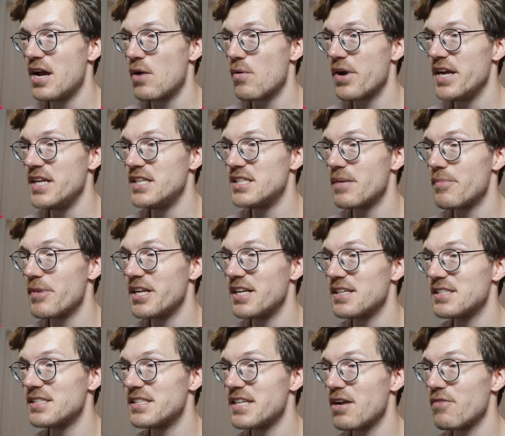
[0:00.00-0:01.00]
where each time I did
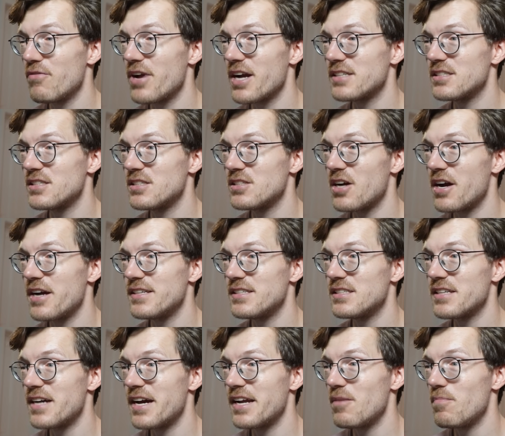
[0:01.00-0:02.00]
a set of exercises,
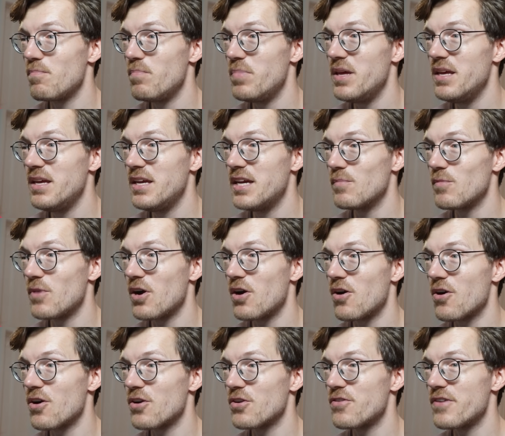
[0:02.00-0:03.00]
I had a peak in my
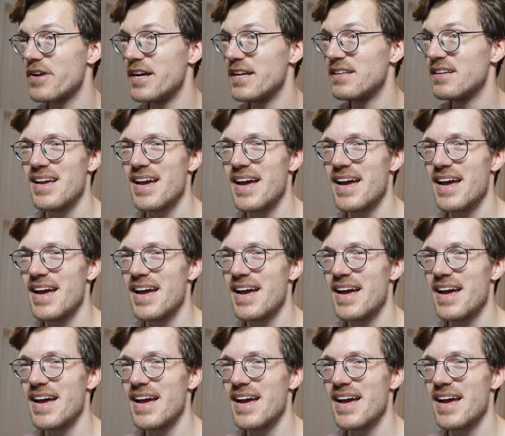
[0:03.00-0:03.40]
heart rate.